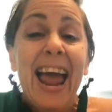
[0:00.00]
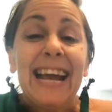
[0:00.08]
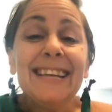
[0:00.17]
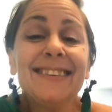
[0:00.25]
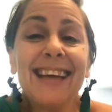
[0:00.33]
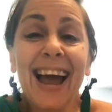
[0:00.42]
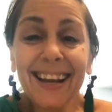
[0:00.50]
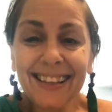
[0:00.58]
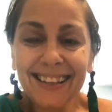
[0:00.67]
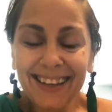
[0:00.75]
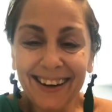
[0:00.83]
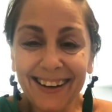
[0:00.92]

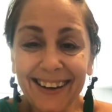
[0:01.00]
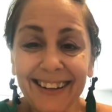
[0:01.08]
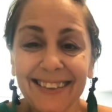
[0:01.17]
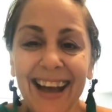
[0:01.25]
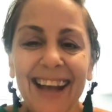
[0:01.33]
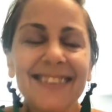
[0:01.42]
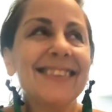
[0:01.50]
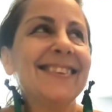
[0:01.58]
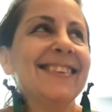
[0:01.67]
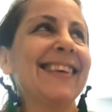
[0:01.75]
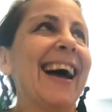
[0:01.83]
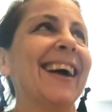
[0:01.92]
Exactly, honey. That's
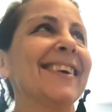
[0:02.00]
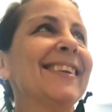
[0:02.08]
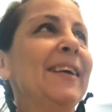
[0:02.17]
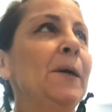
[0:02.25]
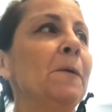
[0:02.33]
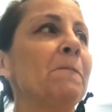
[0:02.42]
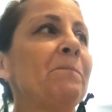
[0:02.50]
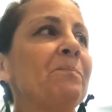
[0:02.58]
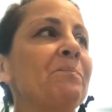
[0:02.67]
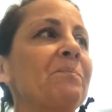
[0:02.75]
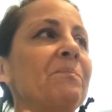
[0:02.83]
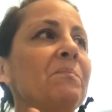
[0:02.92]
exactly
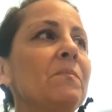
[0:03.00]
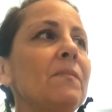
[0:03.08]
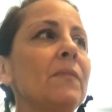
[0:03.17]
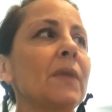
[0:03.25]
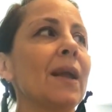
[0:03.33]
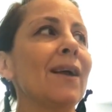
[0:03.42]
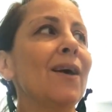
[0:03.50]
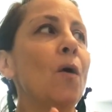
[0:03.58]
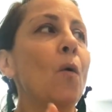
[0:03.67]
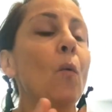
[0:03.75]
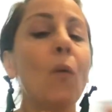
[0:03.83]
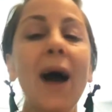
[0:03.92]

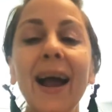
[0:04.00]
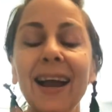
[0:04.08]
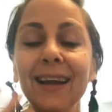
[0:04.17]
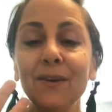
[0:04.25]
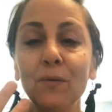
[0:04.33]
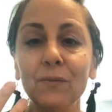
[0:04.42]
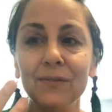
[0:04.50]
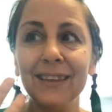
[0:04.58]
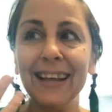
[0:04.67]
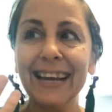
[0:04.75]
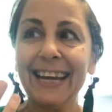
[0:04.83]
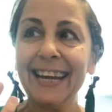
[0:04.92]
why I don't
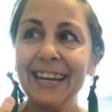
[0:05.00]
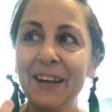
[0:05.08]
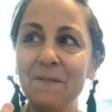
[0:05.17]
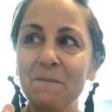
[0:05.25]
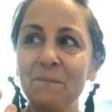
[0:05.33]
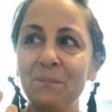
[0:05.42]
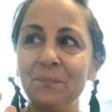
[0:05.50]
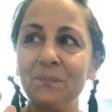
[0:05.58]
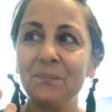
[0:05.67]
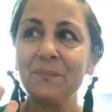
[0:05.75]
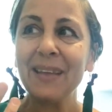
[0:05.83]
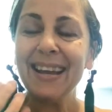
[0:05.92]

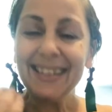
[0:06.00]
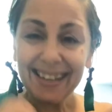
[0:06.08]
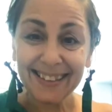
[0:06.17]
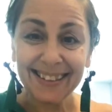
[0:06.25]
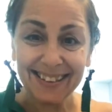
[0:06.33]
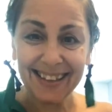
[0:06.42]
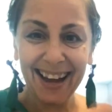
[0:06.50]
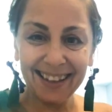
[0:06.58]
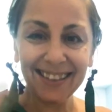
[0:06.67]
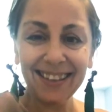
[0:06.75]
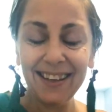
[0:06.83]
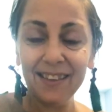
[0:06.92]
that's
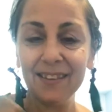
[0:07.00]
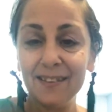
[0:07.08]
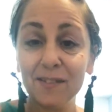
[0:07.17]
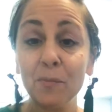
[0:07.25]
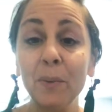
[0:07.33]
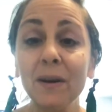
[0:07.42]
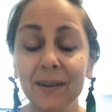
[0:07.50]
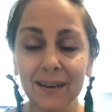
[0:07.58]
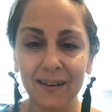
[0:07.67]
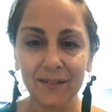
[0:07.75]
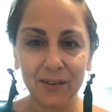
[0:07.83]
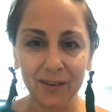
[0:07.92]
exactly the
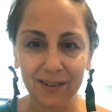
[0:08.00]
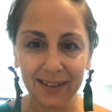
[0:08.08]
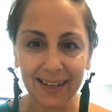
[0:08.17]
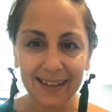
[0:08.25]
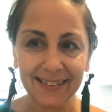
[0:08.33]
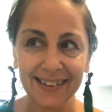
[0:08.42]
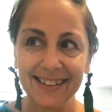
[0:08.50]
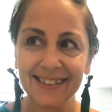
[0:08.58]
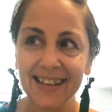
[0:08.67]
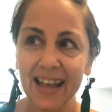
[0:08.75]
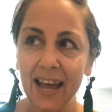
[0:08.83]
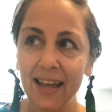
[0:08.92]
spirit of all this,
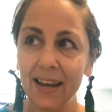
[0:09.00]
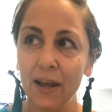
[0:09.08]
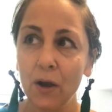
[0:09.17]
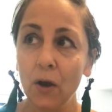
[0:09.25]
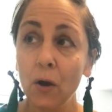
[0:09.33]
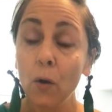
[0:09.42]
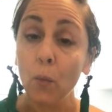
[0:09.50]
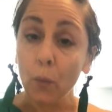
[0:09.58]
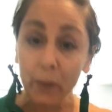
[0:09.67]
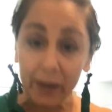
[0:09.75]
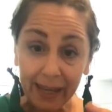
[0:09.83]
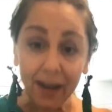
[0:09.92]
is that
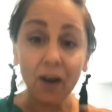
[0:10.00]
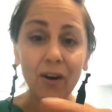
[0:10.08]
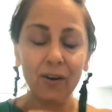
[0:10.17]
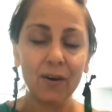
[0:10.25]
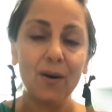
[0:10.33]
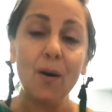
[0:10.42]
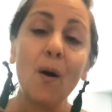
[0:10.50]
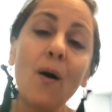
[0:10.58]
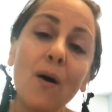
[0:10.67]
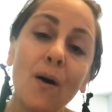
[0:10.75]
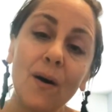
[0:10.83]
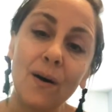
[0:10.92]
we are
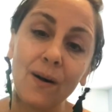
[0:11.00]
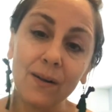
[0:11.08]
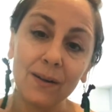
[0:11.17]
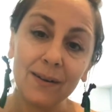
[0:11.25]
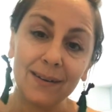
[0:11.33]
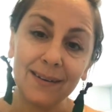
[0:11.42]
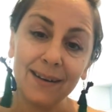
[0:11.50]
all